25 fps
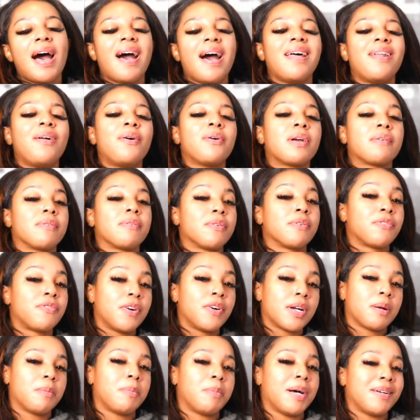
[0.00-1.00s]
I don't give a
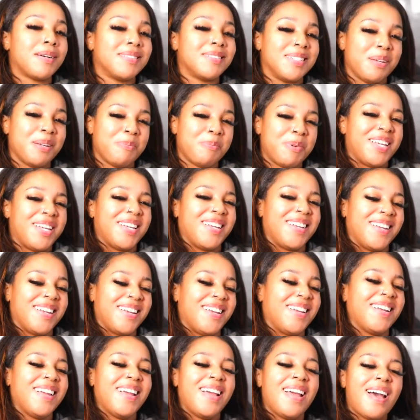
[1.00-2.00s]
fuck about Demi.
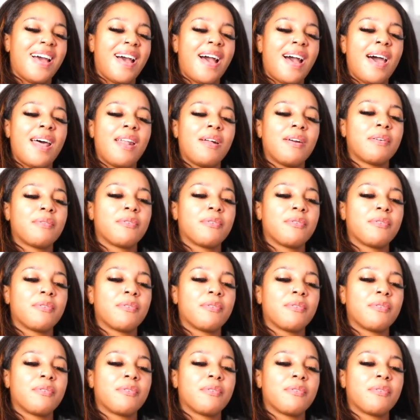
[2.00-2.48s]
I